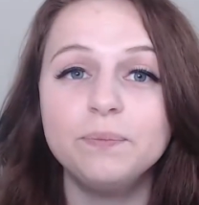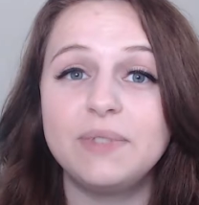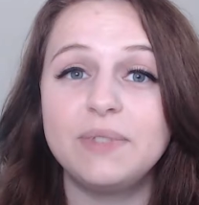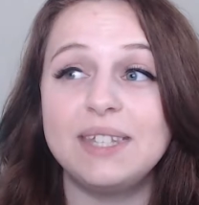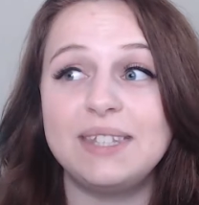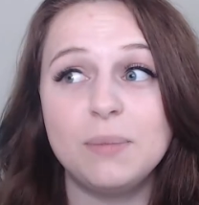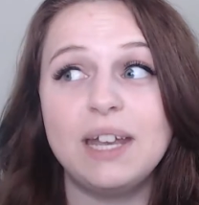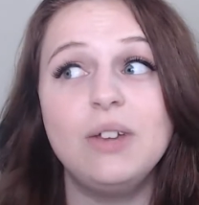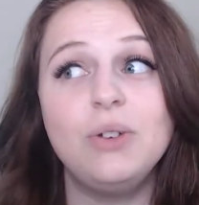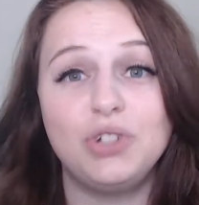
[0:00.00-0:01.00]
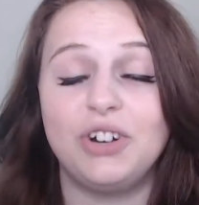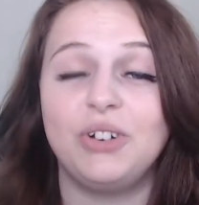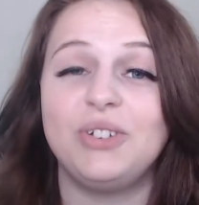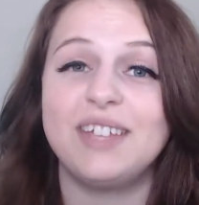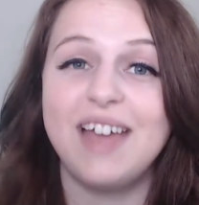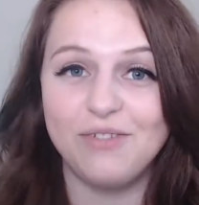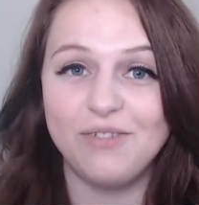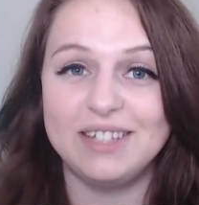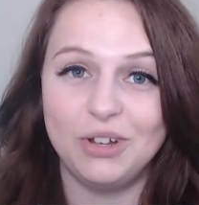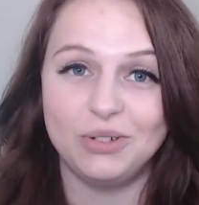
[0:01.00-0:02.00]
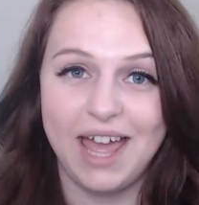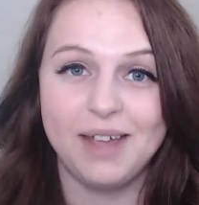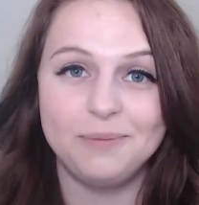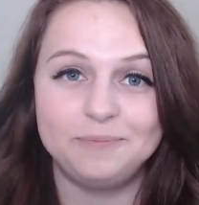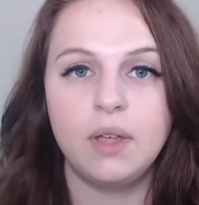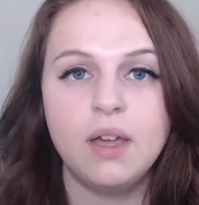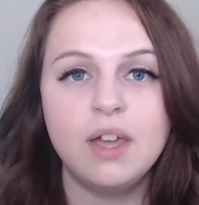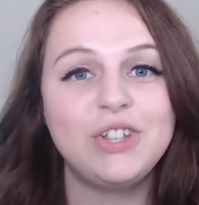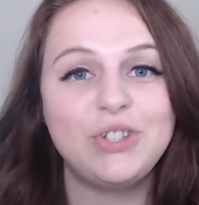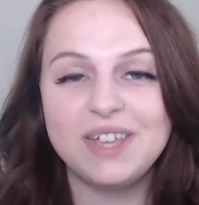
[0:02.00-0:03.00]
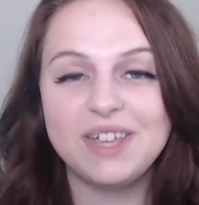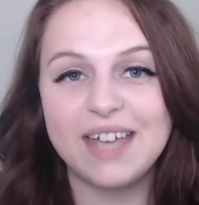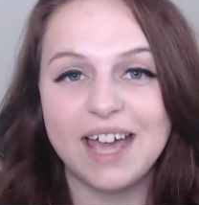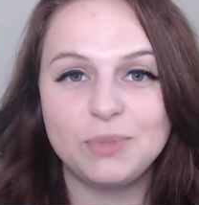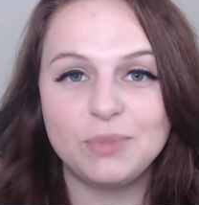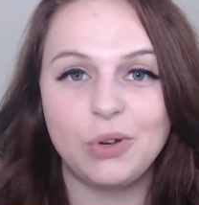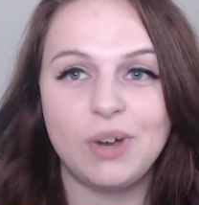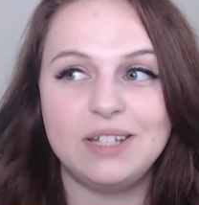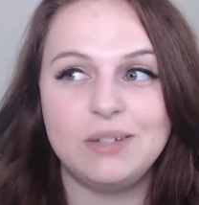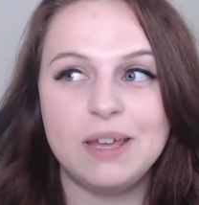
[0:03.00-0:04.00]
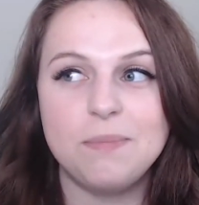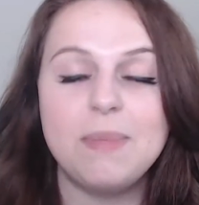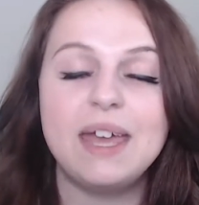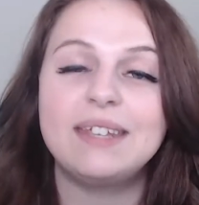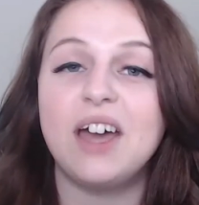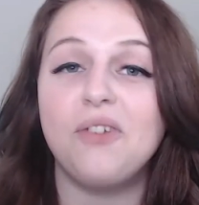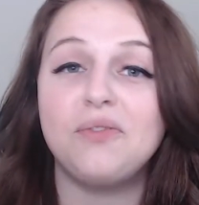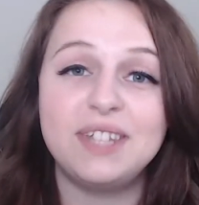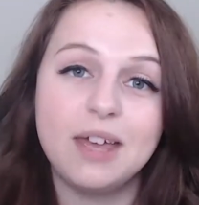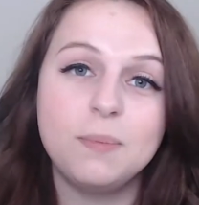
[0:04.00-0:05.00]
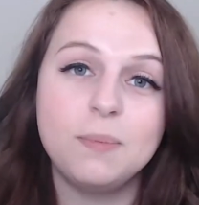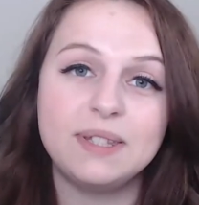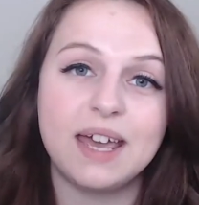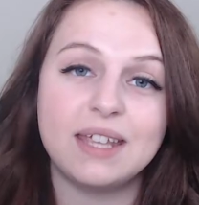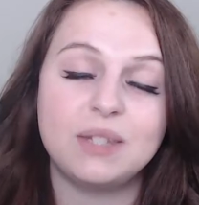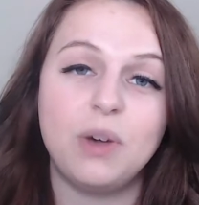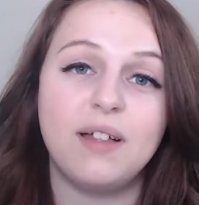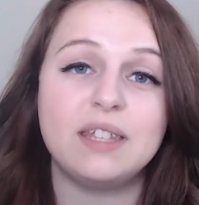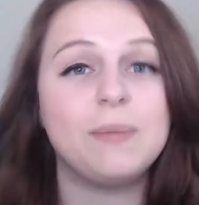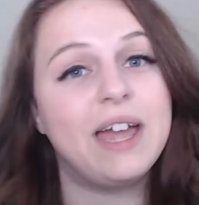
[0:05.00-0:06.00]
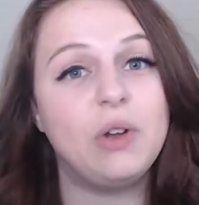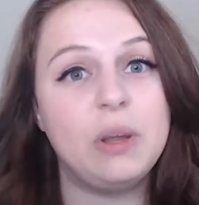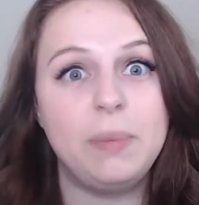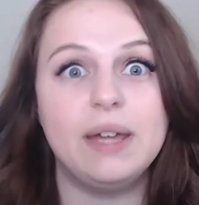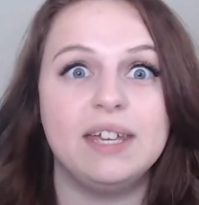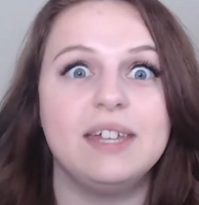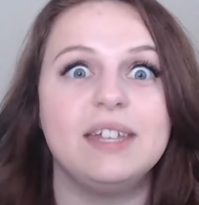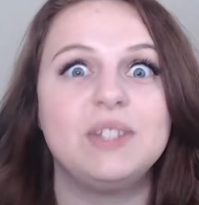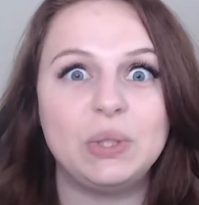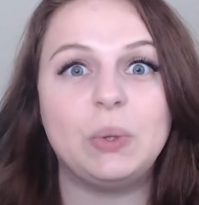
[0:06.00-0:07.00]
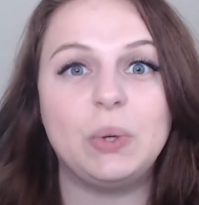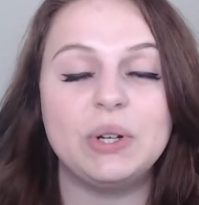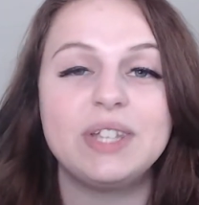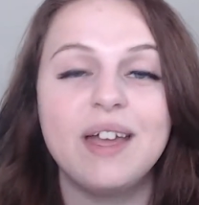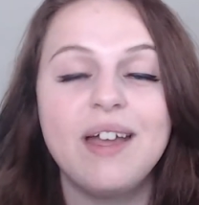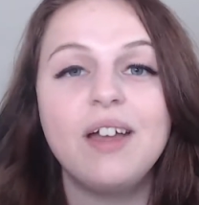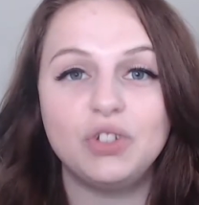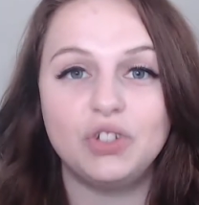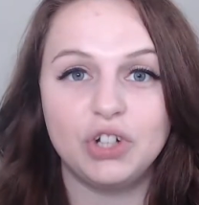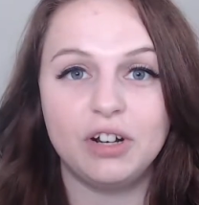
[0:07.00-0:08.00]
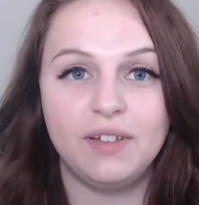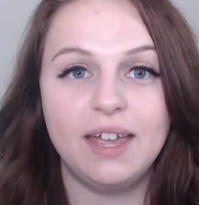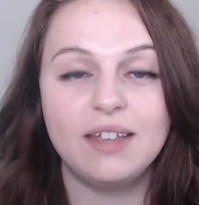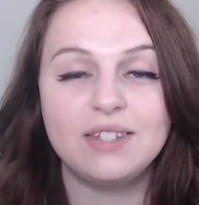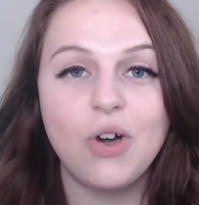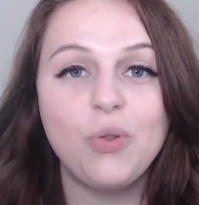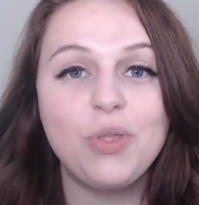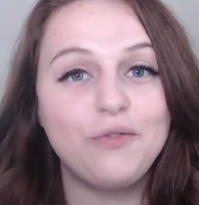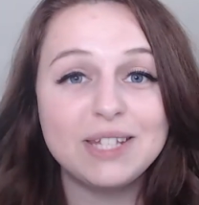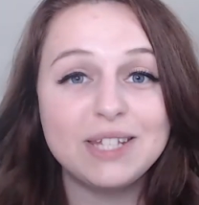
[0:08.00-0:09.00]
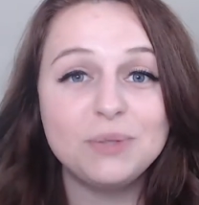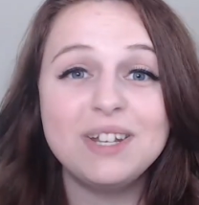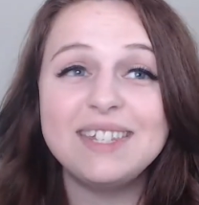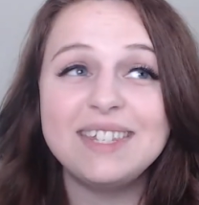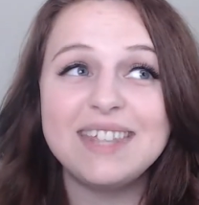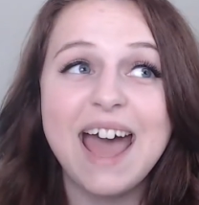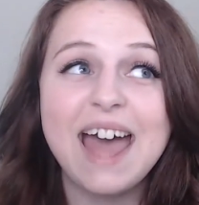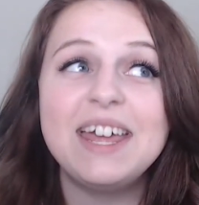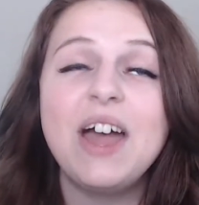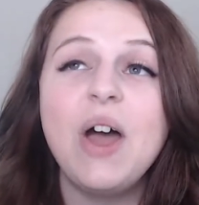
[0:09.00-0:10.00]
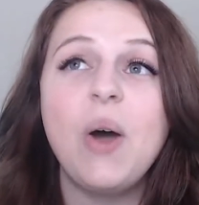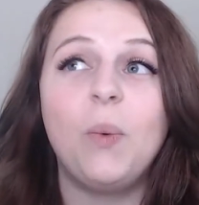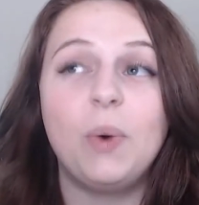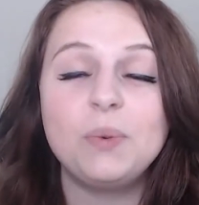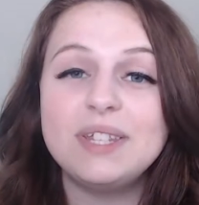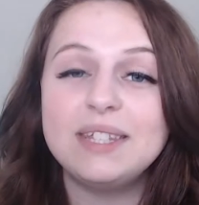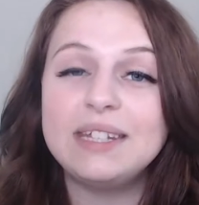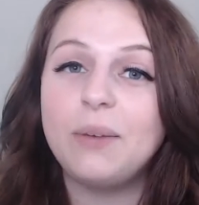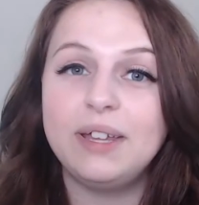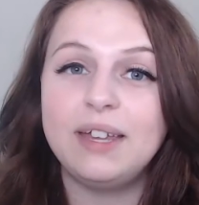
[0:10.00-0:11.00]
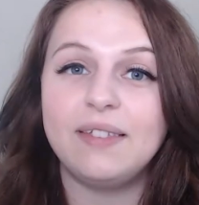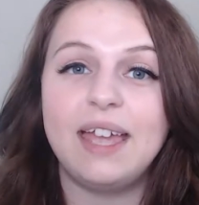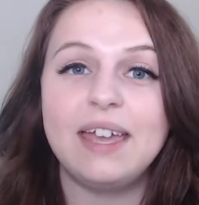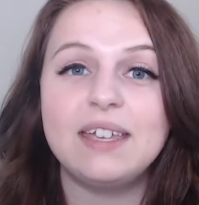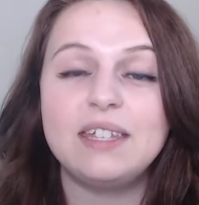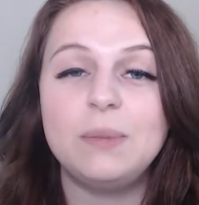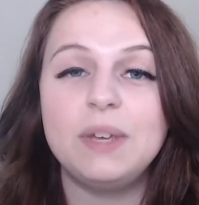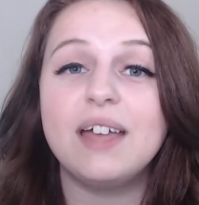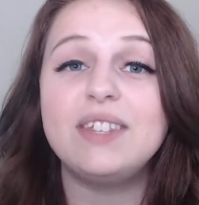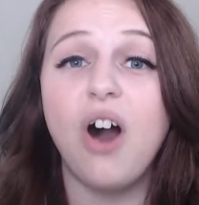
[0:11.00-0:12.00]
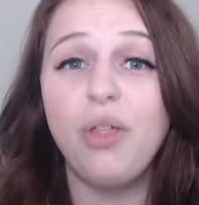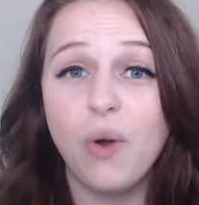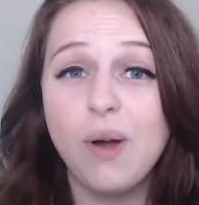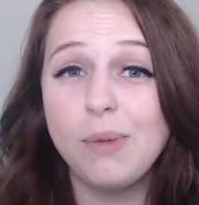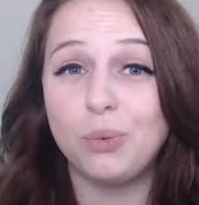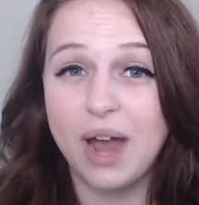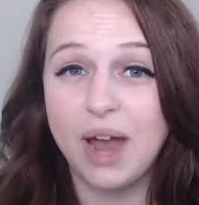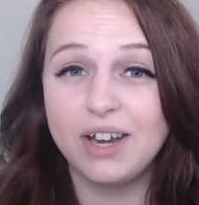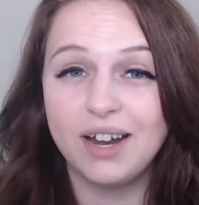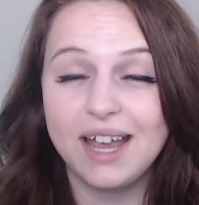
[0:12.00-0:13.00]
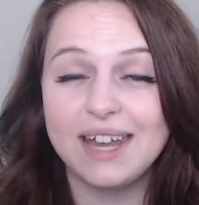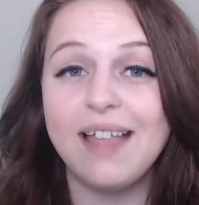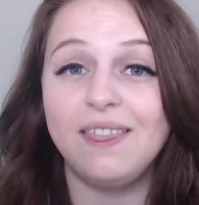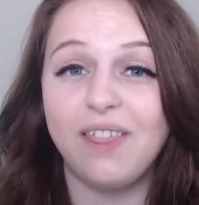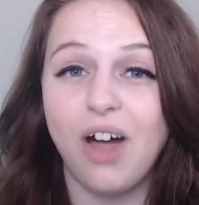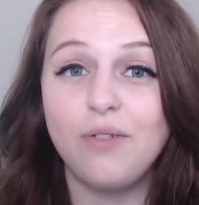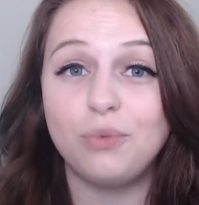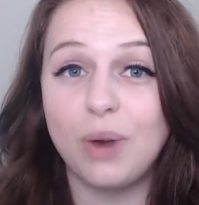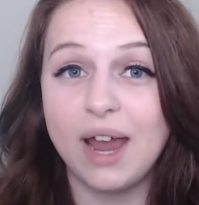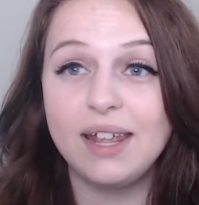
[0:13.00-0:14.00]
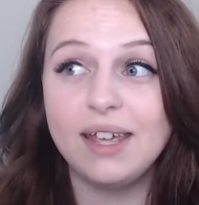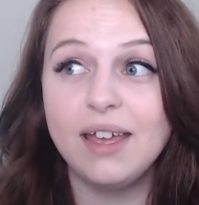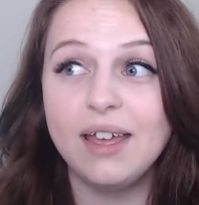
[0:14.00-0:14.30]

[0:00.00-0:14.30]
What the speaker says: to somebody who journals every single day. So these items are going to be a mix of tips as well as my own opinions towards journaling. So the first one is that one reason I really like it is because although I'm a writer and I love writing,